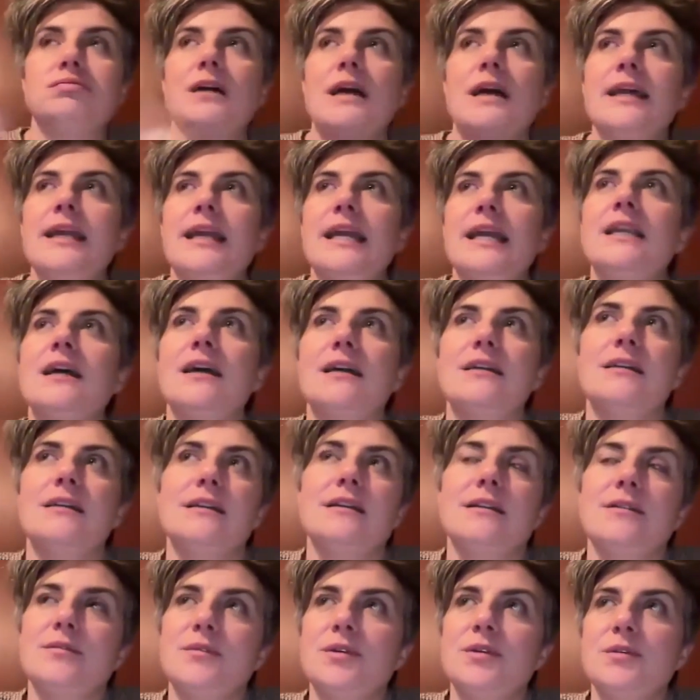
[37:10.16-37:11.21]
in
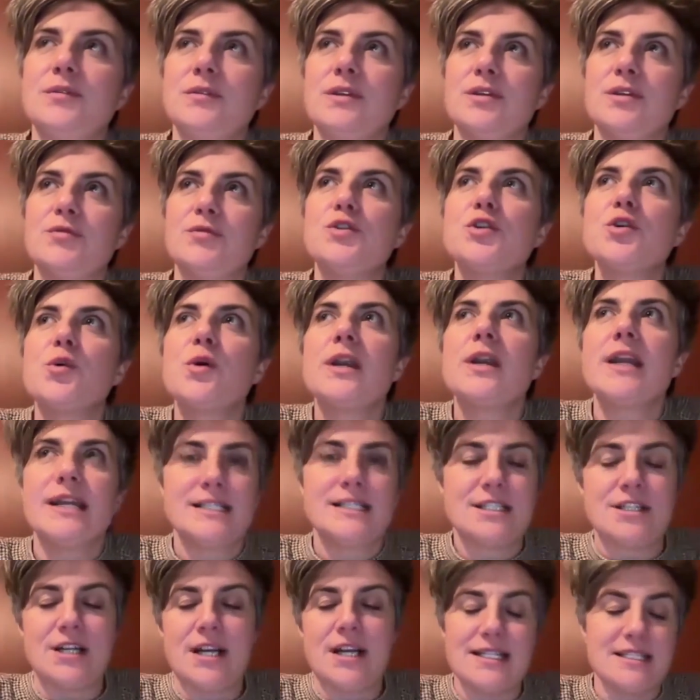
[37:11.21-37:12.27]
a, the short
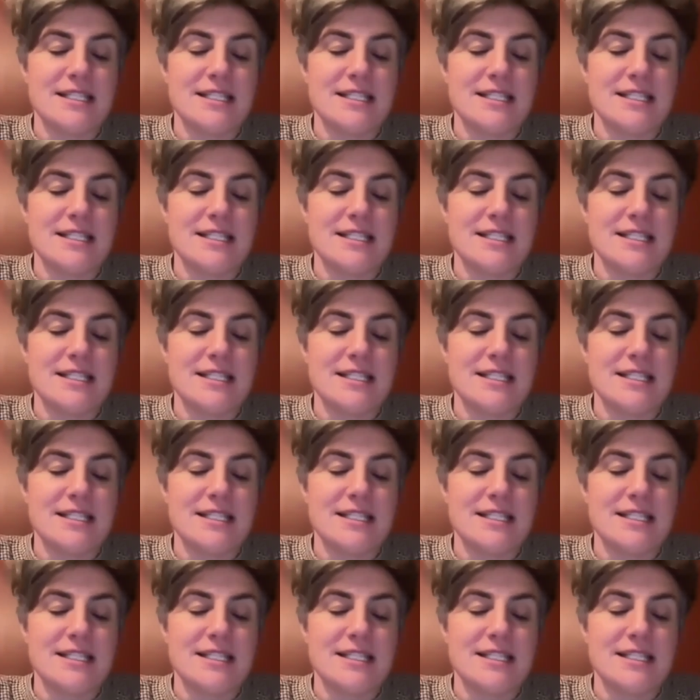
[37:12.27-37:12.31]
answer